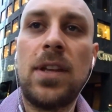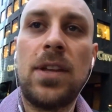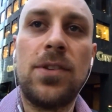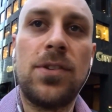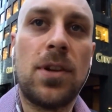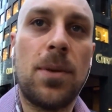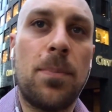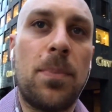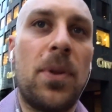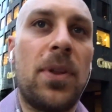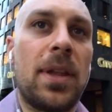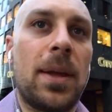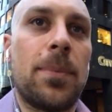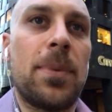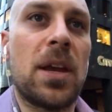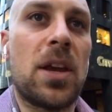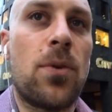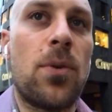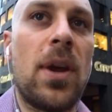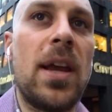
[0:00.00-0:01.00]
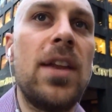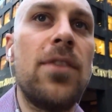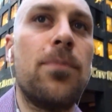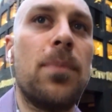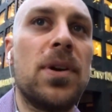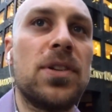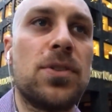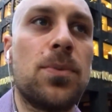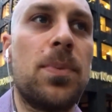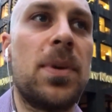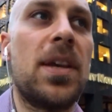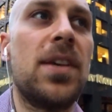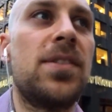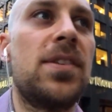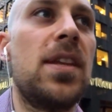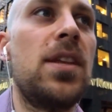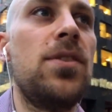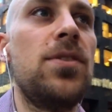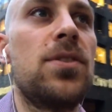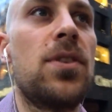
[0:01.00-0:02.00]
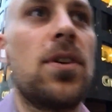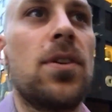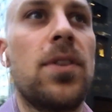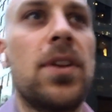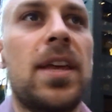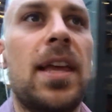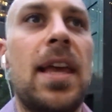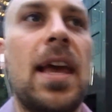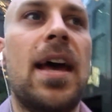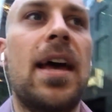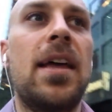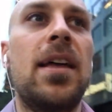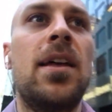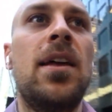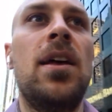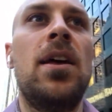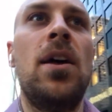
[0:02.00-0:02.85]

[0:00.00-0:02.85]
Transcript: You start building up that creative muscle, because then you start looking at